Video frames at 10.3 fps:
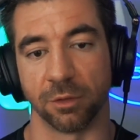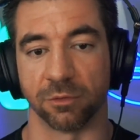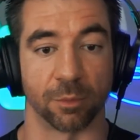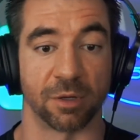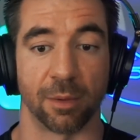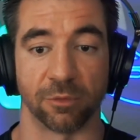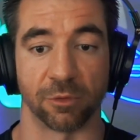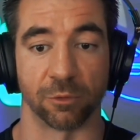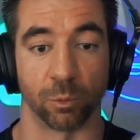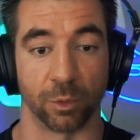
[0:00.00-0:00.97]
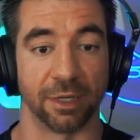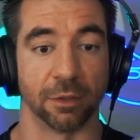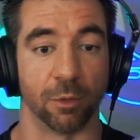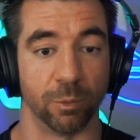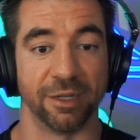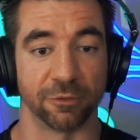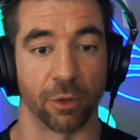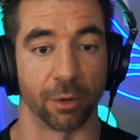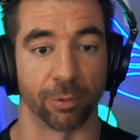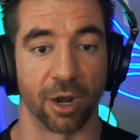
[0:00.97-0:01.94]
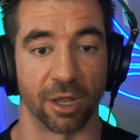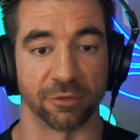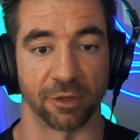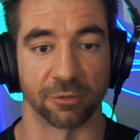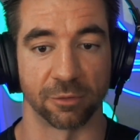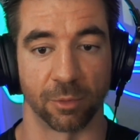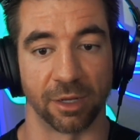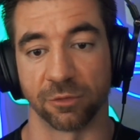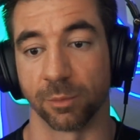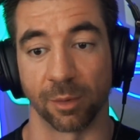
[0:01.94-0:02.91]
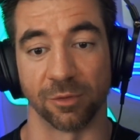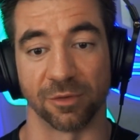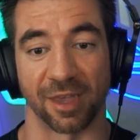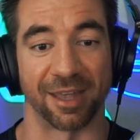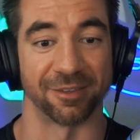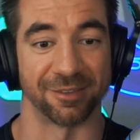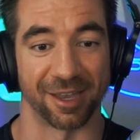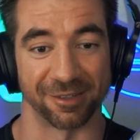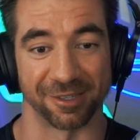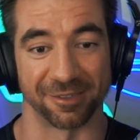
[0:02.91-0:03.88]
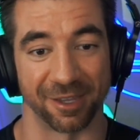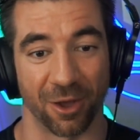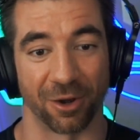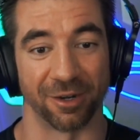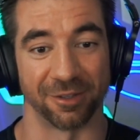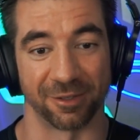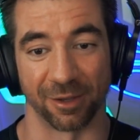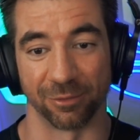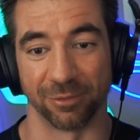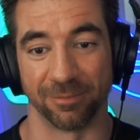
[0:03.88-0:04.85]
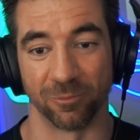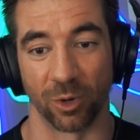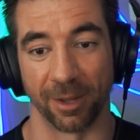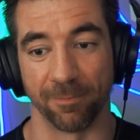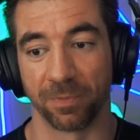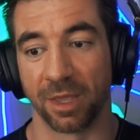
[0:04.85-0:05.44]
Sometimes this is week, a weeks long process, right? Sometimes it's as intense as the audit itself, right?